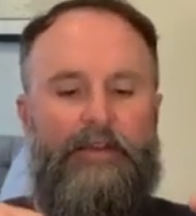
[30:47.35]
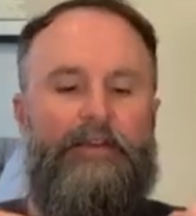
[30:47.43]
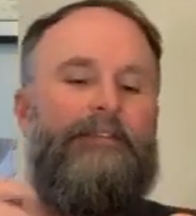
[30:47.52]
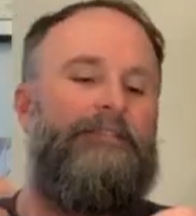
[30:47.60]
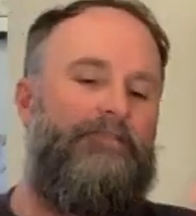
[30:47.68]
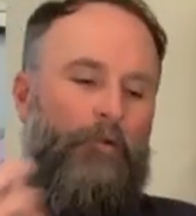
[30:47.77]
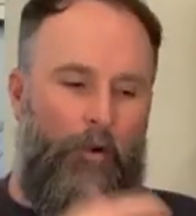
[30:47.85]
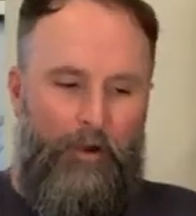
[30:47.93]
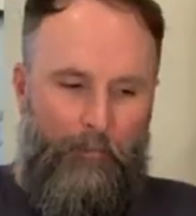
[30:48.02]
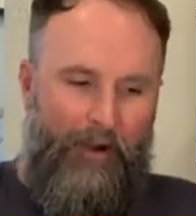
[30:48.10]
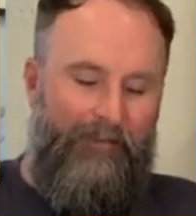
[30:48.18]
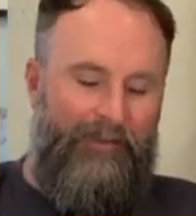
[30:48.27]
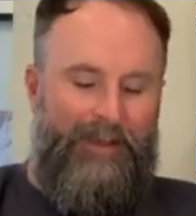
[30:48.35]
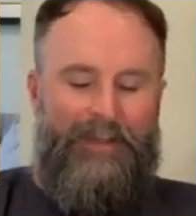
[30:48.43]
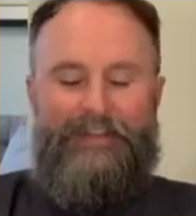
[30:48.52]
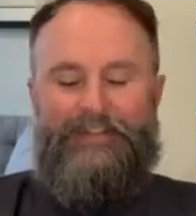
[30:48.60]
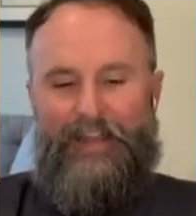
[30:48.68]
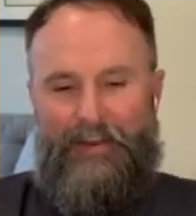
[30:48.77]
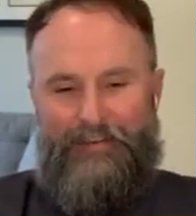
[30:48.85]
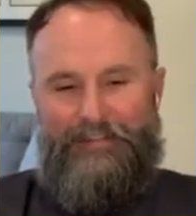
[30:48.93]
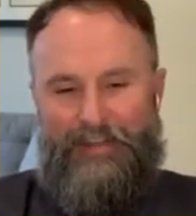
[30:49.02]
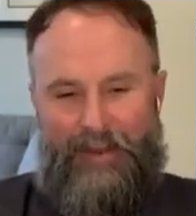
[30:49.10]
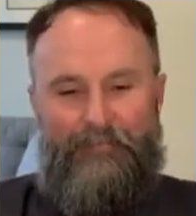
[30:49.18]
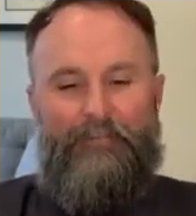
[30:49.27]
Store your private keys sa-
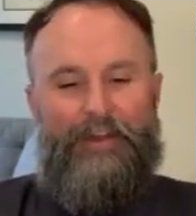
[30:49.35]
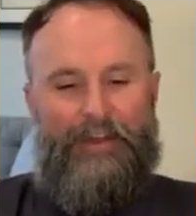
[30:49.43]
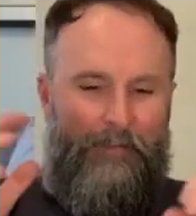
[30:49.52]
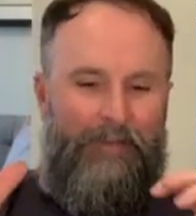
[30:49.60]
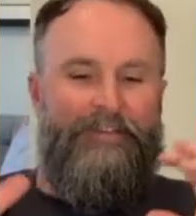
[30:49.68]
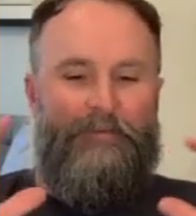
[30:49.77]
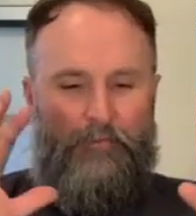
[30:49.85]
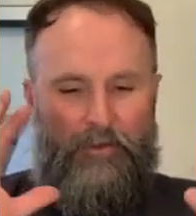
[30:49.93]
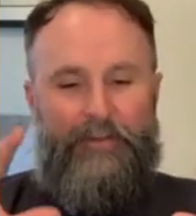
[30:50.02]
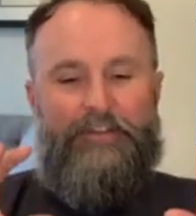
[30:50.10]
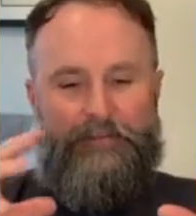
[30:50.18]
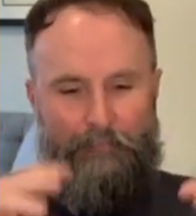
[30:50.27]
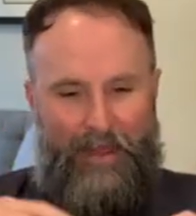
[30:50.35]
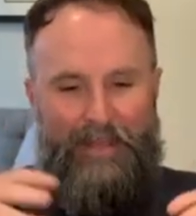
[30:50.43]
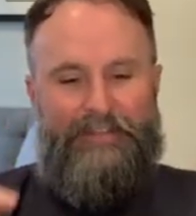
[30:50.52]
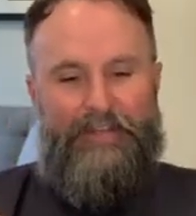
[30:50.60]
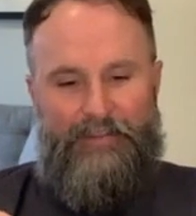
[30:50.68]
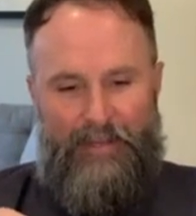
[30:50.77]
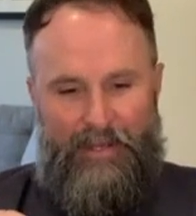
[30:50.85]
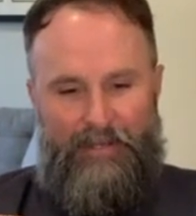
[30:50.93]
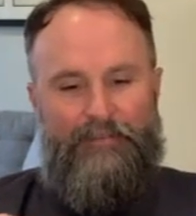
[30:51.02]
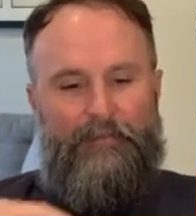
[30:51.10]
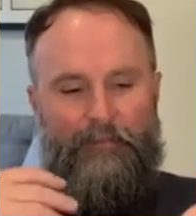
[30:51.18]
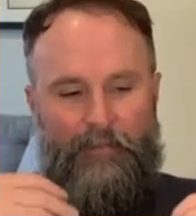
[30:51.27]
safely some really just basic things
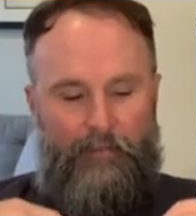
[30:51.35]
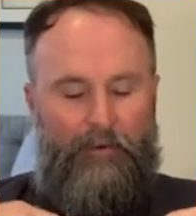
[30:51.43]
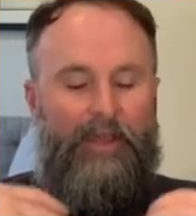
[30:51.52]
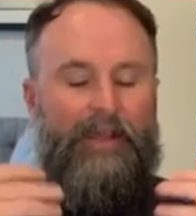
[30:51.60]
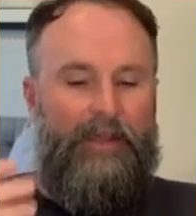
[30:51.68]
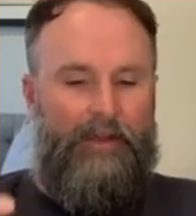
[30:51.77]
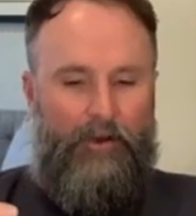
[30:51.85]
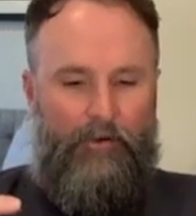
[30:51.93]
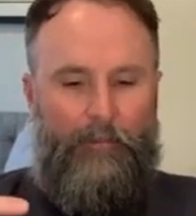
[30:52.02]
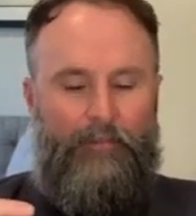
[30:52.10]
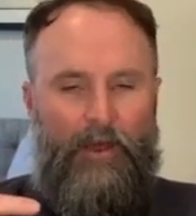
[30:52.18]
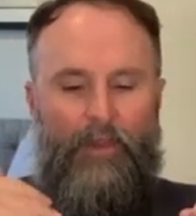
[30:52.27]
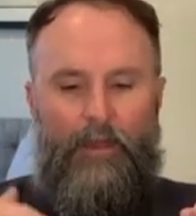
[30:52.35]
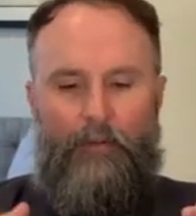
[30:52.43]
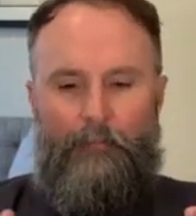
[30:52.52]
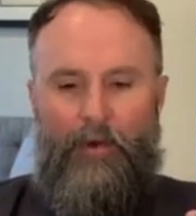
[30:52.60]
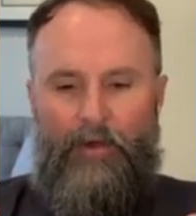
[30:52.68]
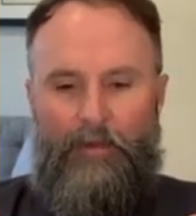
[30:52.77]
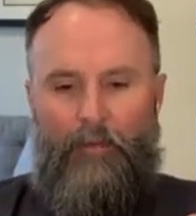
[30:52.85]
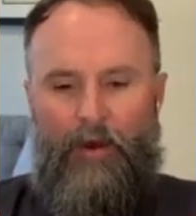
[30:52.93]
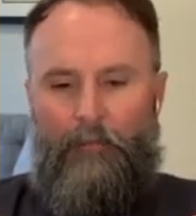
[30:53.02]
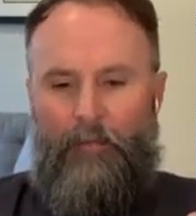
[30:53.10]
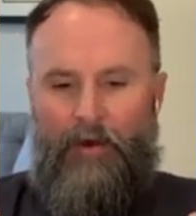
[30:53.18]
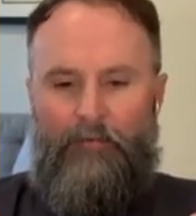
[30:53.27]
of people getting into crypto. But like Mar-
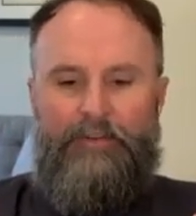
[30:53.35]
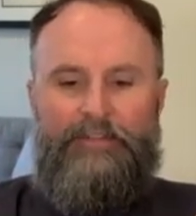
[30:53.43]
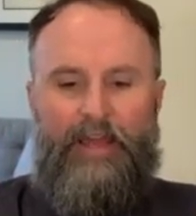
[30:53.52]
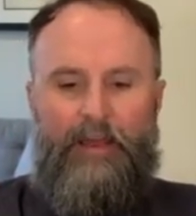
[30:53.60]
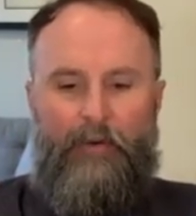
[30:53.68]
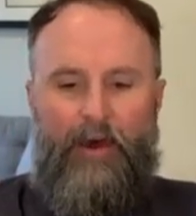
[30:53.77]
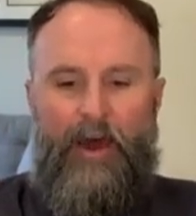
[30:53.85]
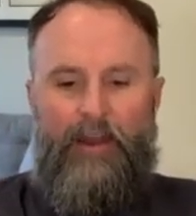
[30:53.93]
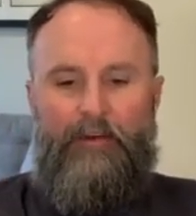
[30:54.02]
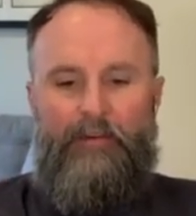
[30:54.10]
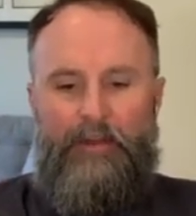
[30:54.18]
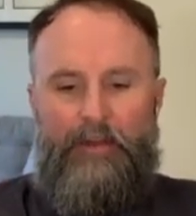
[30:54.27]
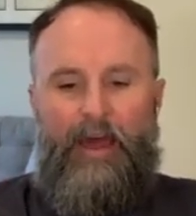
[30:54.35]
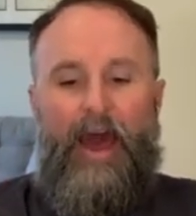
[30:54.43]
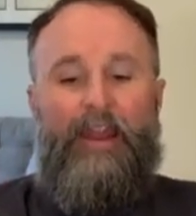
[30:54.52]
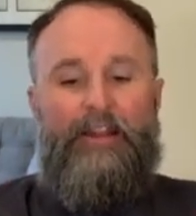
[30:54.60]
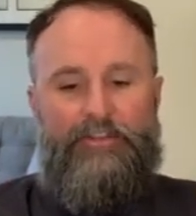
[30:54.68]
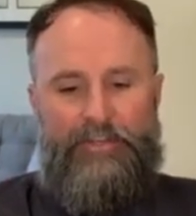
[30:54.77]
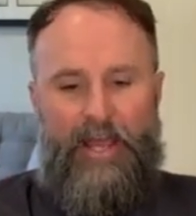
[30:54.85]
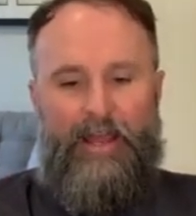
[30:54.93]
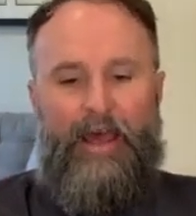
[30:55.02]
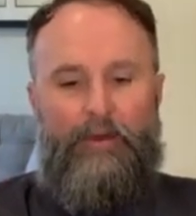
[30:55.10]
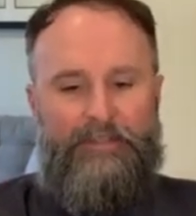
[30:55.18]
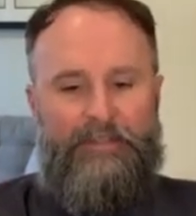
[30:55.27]
Marvel said about how to, how to check
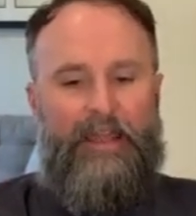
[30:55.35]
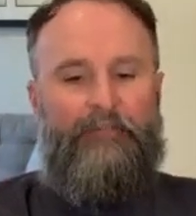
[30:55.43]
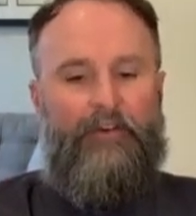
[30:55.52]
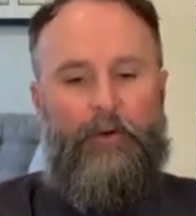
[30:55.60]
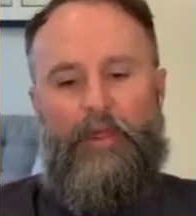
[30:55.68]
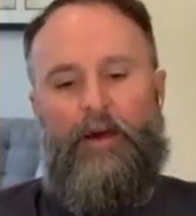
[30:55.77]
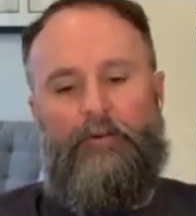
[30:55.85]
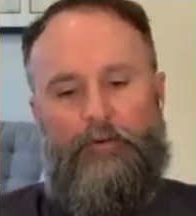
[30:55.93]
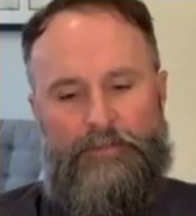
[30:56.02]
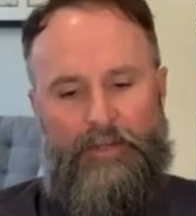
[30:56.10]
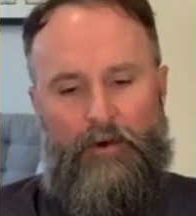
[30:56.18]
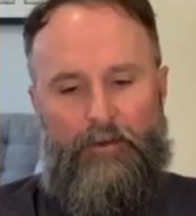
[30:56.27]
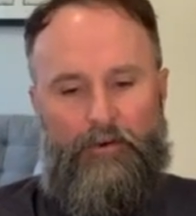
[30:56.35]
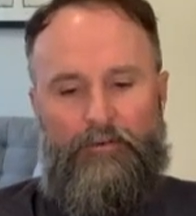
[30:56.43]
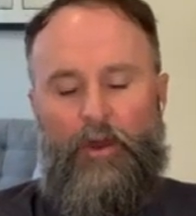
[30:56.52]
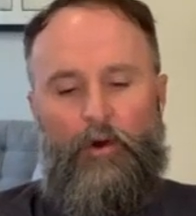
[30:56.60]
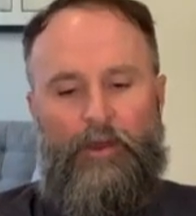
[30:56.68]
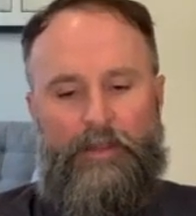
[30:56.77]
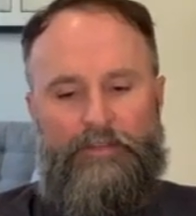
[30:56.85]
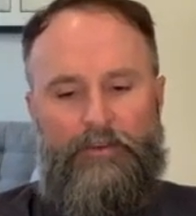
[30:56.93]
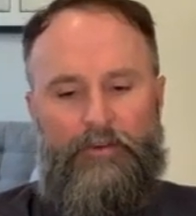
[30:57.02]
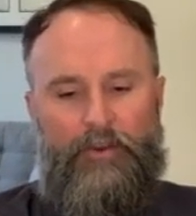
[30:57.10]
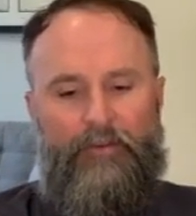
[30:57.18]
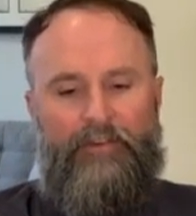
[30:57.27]
out safely without losing all your tokens. So do
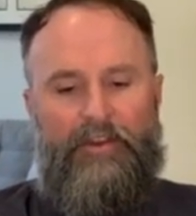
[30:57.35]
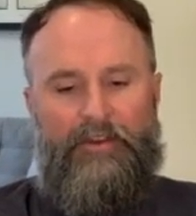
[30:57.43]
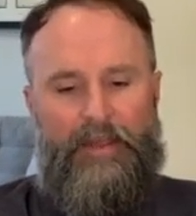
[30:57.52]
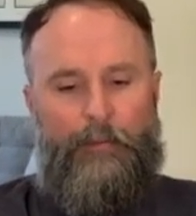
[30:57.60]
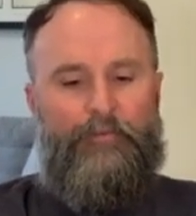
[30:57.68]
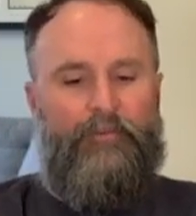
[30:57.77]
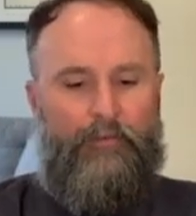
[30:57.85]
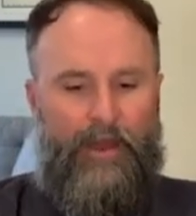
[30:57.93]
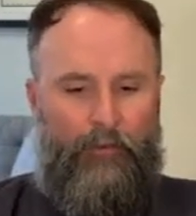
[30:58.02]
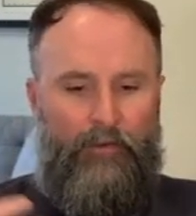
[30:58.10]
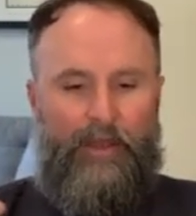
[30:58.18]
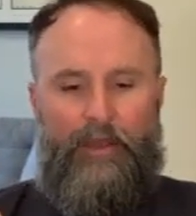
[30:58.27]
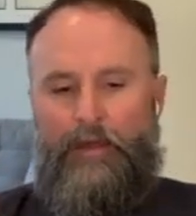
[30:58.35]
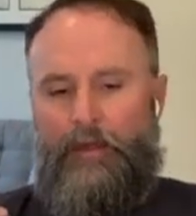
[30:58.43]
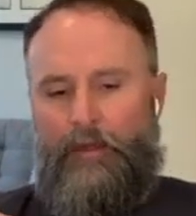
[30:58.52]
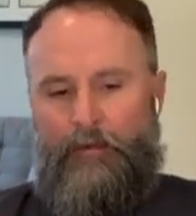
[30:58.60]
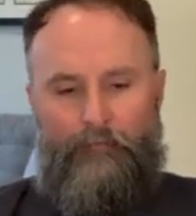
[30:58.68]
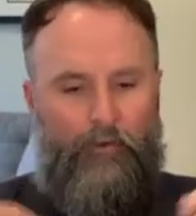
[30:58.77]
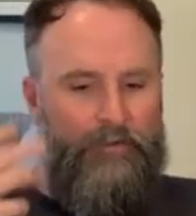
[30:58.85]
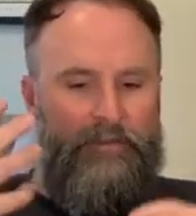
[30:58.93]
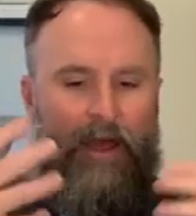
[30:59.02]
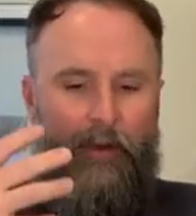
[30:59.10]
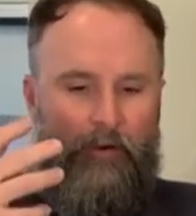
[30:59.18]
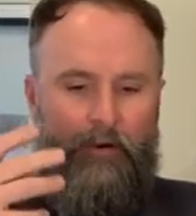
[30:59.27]
you have any tips around like first
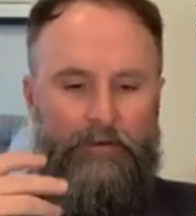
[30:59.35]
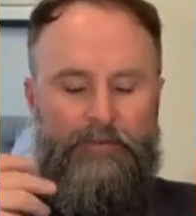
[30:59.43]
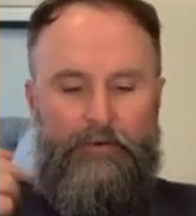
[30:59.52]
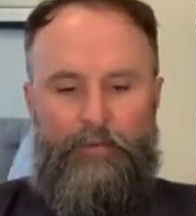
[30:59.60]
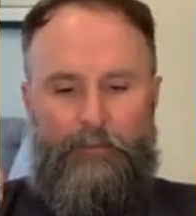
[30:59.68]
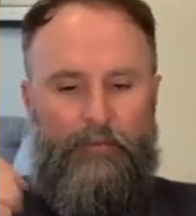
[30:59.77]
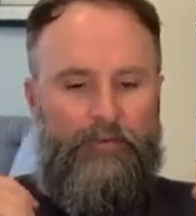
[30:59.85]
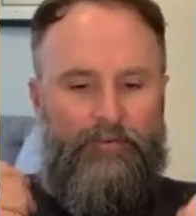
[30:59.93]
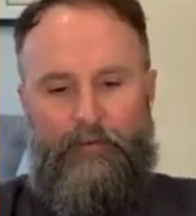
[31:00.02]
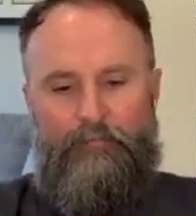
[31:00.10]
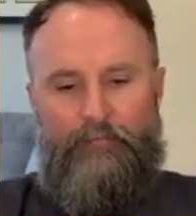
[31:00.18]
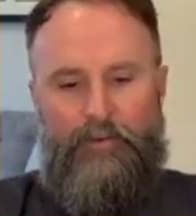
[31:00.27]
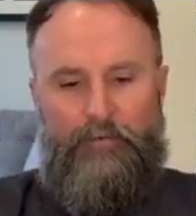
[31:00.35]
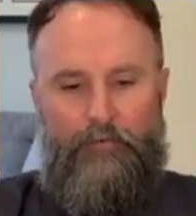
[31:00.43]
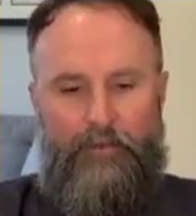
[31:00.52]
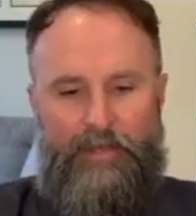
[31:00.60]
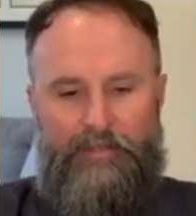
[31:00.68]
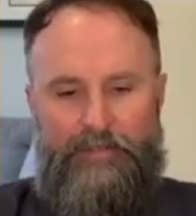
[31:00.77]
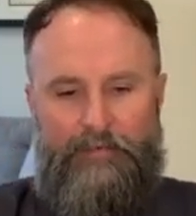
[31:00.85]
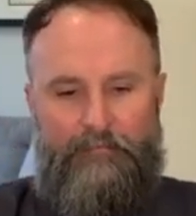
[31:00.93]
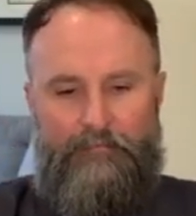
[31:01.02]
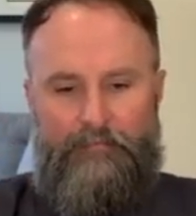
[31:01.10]
timers or people trying to do this and